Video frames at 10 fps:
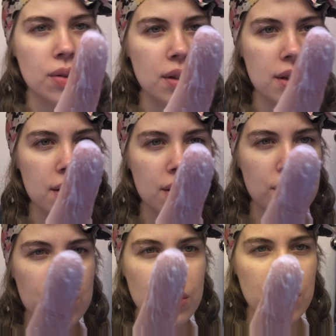this is
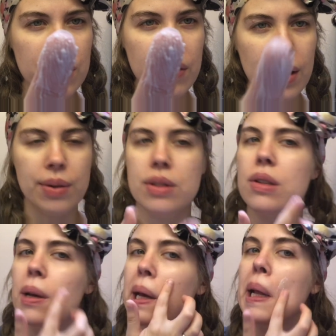sort of how it's
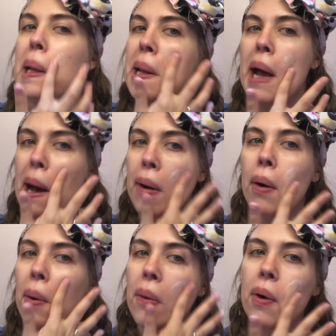looking
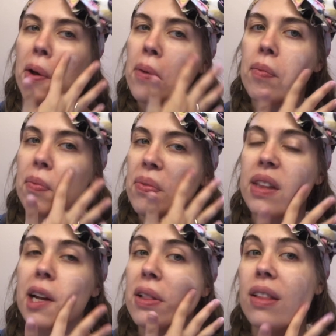now,
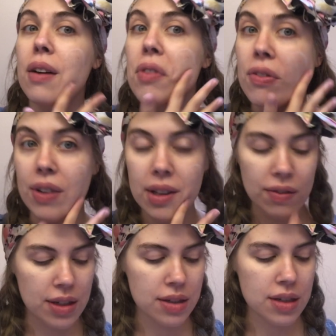and I love the feel
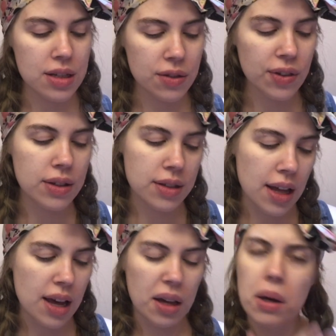of this. This feels
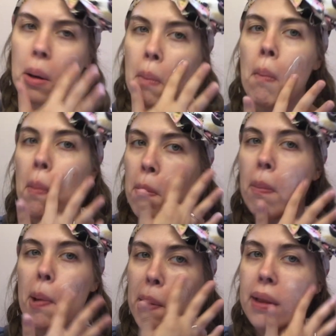like
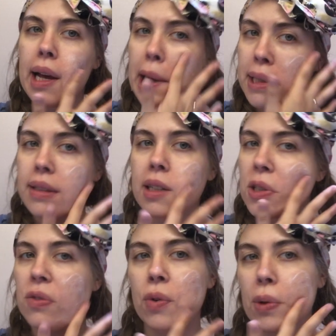a nice
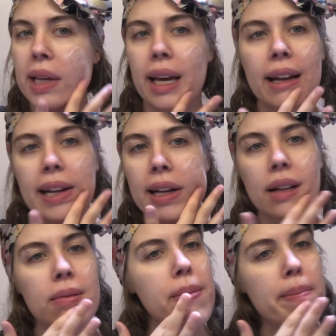
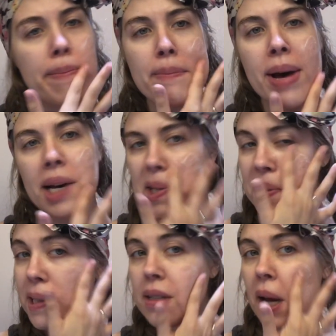exfoliating
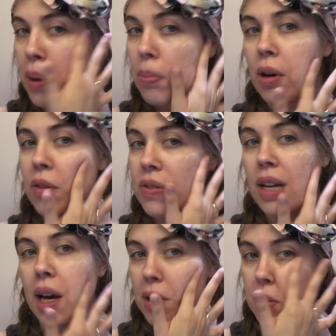mask type of
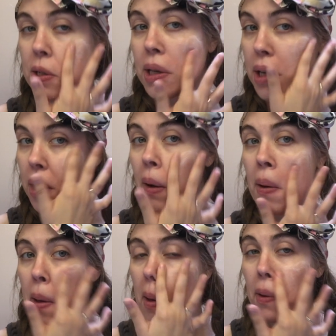texture,
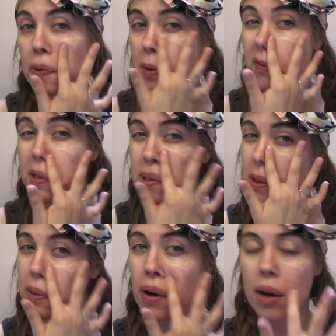sort of a
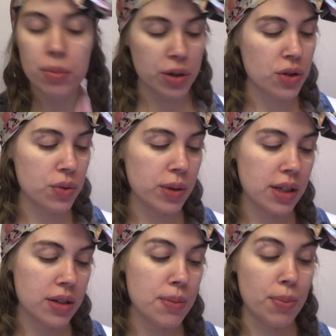scrub, which is what
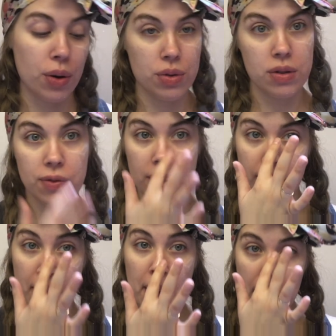it's supposed to feel
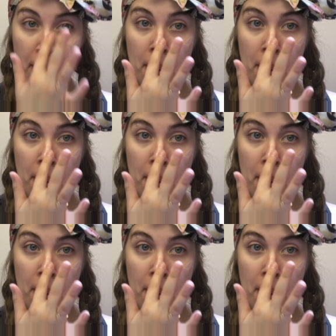like.